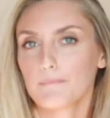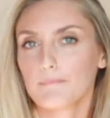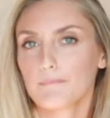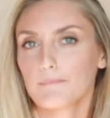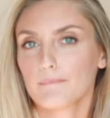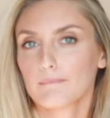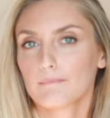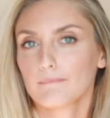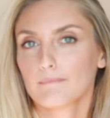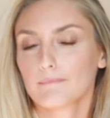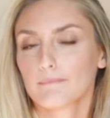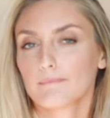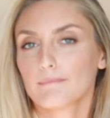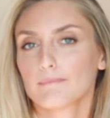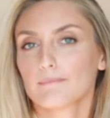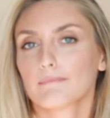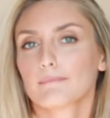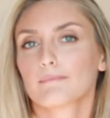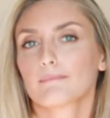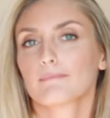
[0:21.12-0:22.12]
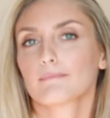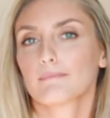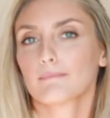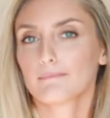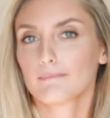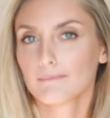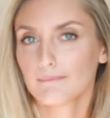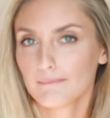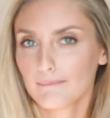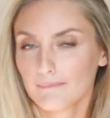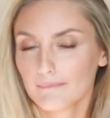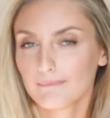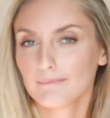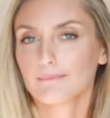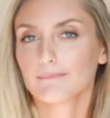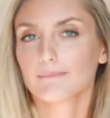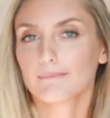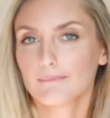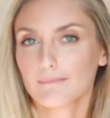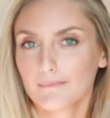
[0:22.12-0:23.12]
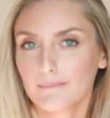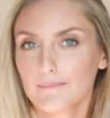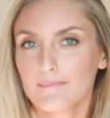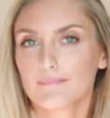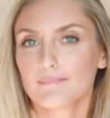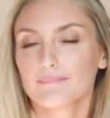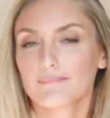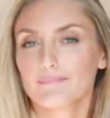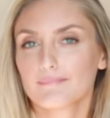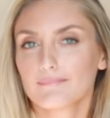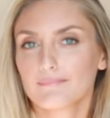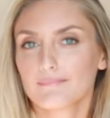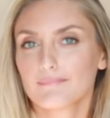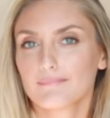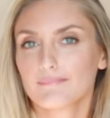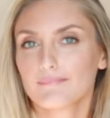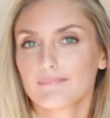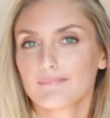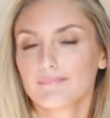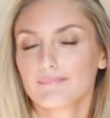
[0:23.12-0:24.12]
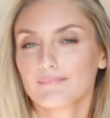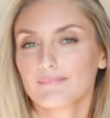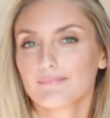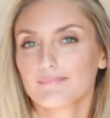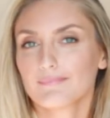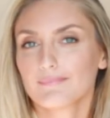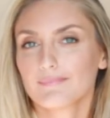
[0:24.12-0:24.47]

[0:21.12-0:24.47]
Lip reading: (silent)